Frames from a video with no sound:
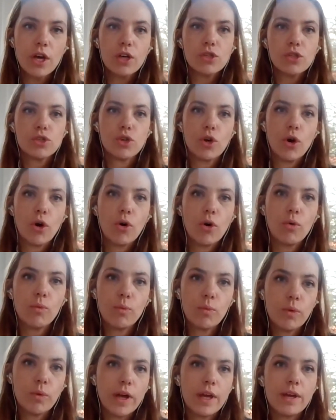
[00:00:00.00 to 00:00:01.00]

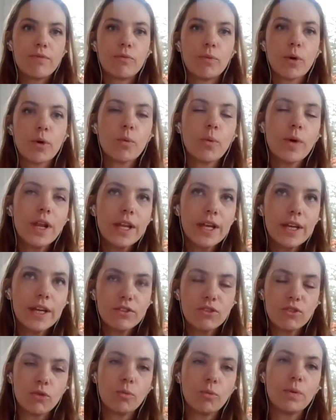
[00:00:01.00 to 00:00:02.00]
So if we're
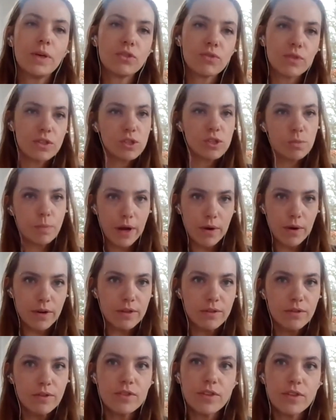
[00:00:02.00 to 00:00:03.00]
willing to be
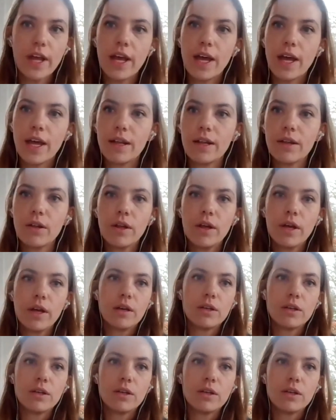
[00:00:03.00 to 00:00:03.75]
transparent and